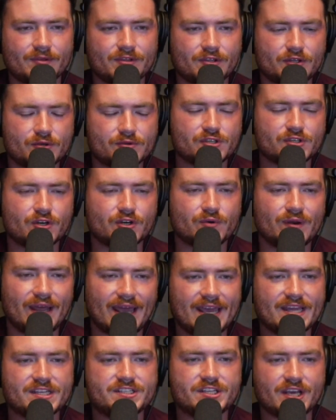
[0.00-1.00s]
Use code
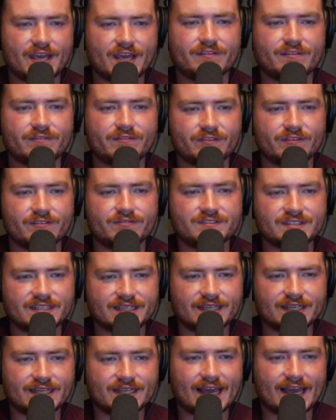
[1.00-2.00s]

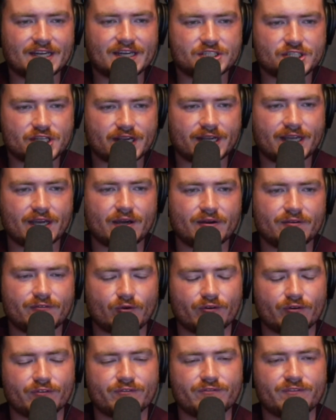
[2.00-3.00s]
HA15 at checkout for
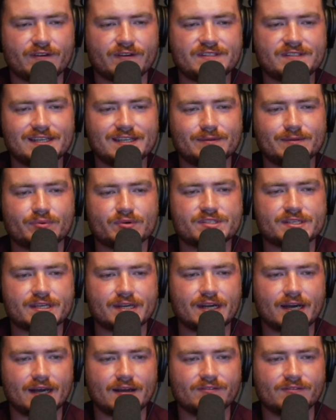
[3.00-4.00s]
15%
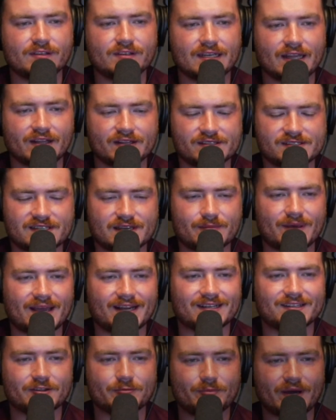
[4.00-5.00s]
off. Now let's get back
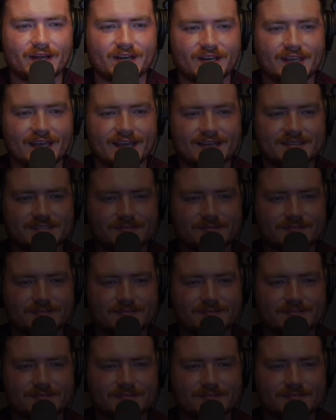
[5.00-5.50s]
to the podcast.